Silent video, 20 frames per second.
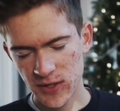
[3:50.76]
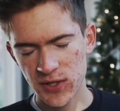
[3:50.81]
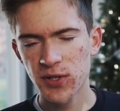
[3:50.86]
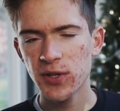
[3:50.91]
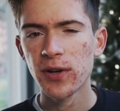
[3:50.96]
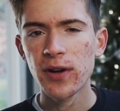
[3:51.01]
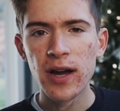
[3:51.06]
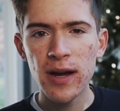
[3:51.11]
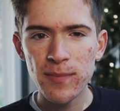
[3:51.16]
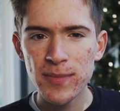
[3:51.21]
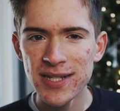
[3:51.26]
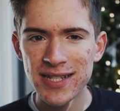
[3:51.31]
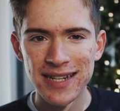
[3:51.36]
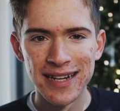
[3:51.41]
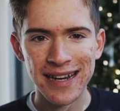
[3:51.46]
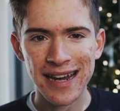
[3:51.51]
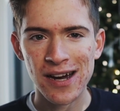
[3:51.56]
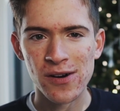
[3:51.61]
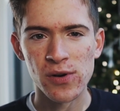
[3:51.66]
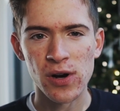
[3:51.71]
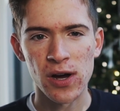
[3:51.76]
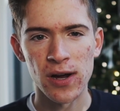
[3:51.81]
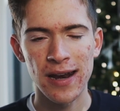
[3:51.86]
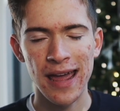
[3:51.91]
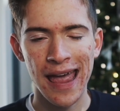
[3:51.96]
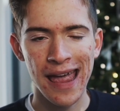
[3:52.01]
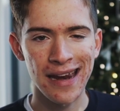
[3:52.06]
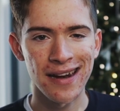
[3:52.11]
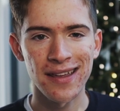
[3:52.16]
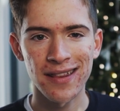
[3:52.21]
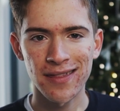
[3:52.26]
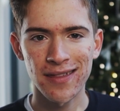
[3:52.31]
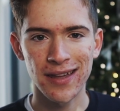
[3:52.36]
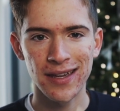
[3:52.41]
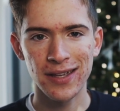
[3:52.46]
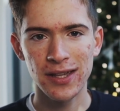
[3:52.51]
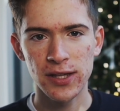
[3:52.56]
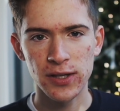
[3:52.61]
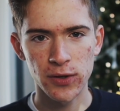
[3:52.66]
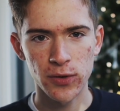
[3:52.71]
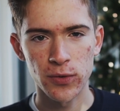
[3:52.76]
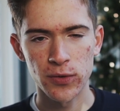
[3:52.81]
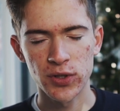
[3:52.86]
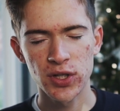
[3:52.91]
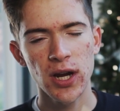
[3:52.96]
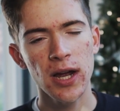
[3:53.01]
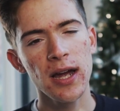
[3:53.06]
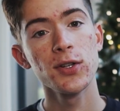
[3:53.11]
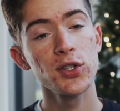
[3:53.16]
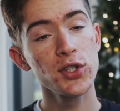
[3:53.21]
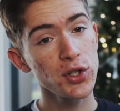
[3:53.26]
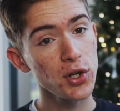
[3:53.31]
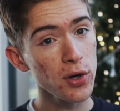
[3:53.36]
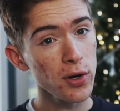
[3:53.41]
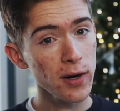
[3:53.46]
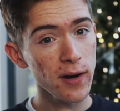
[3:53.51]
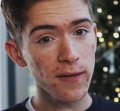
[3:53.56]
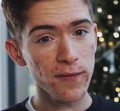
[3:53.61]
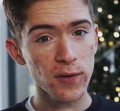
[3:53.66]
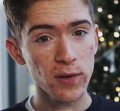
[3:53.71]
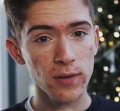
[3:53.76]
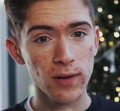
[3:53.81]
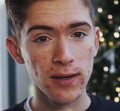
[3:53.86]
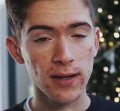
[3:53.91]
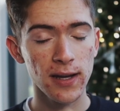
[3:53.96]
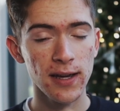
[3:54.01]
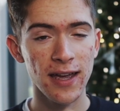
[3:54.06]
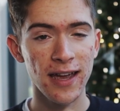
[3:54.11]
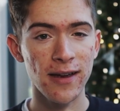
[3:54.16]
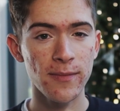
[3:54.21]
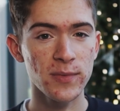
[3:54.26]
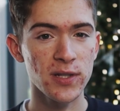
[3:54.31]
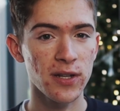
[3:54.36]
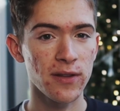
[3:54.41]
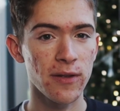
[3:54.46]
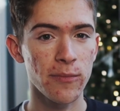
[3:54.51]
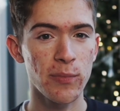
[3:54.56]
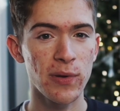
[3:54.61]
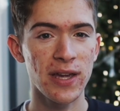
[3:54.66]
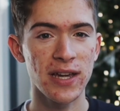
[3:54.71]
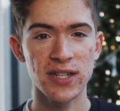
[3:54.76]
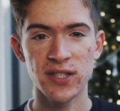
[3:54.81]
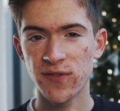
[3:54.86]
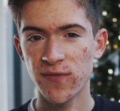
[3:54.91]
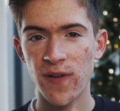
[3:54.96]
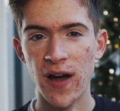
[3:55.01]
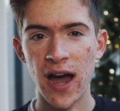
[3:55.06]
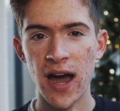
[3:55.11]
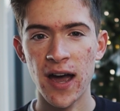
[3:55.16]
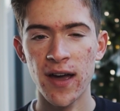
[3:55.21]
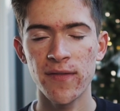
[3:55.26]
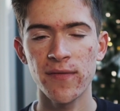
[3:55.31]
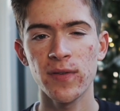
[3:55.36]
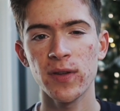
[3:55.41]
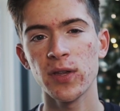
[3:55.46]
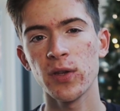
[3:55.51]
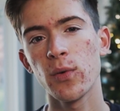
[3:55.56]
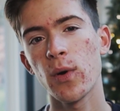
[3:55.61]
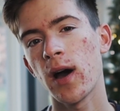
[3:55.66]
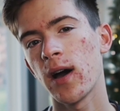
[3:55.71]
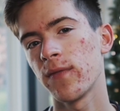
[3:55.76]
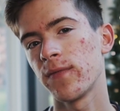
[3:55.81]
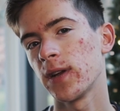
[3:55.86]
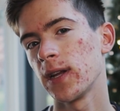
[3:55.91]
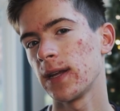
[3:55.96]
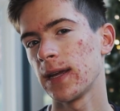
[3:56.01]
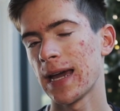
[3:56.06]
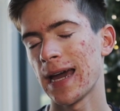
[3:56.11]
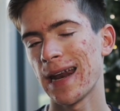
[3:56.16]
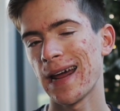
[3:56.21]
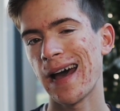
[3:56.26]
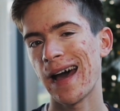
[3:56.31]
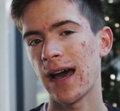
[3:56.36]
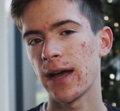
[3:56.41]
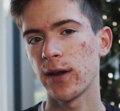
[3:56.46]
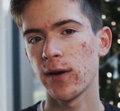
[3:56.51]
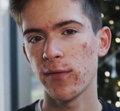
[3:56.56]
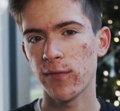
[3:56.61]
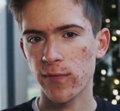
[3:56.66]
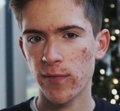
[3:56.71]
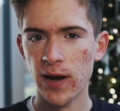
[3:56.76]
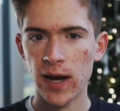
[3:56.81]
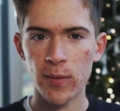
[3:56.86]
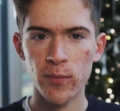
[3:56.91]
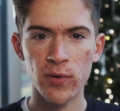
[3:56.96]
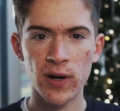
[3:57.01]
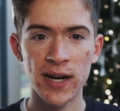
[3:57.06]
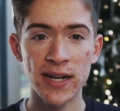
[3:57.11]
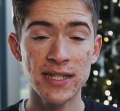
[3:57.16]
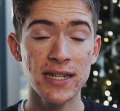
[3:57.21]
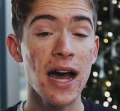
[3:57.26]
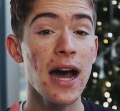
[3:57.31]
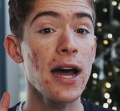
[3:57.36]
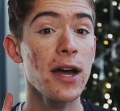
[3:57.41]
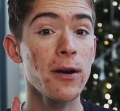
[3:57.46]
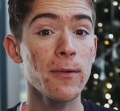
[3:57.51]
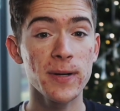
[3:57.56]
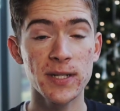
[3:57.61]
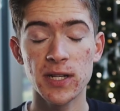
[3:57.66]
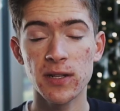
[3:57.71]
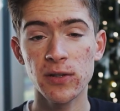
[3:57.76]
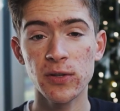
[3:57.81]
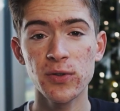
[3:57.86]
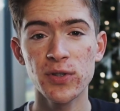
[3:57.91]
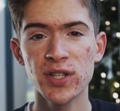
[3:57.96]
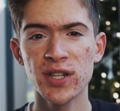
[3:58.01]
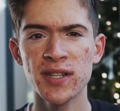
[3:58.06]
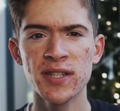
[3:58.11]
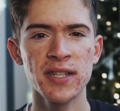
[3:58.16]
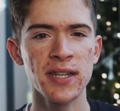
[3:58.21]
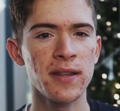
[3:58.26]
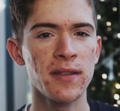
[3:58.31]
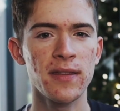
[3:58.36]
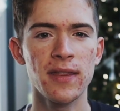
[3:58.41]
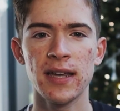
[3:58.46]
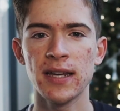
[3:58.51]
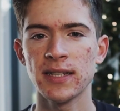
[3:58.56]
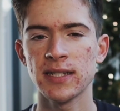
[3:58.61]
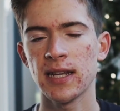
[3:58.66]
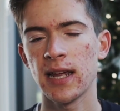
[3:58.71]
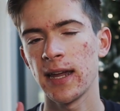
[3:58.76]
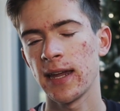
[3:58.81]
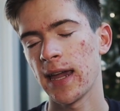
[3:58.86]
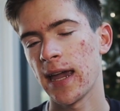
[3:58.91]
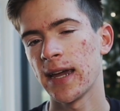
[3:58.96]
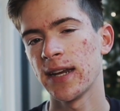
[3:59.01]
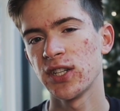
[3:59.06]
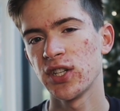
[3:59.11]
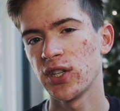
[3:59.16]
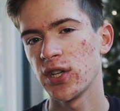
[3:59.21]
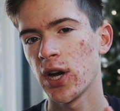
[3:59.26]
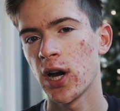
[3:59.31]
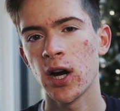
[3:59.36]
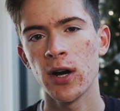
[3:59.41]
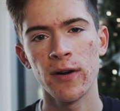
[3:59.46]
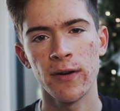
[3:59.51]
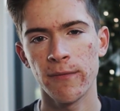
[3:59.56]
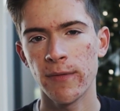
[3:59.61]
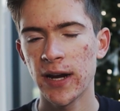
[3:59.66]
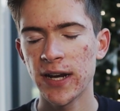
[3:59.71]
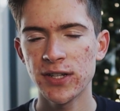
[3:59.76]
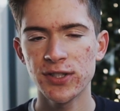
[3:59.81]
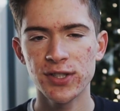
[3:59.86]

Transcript: So you're not missing out on anything huge. Sure, if you look at games on the PS5, you often get higher frame rates, higher resolutions, and things like HDR and ray